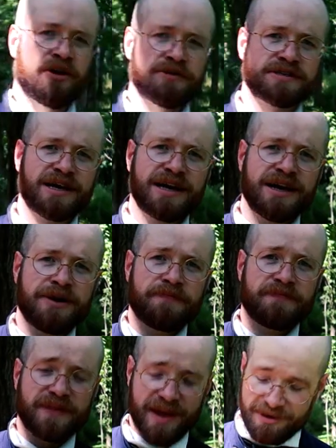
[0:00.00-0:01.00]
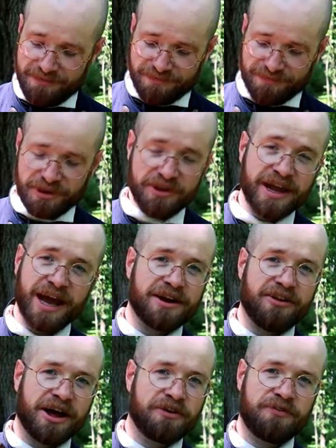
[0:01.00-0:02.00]
goes, I've really
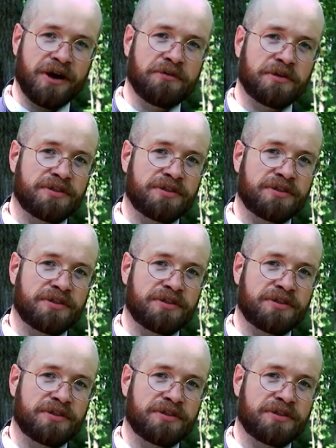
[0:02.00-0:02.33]
had a lot of fun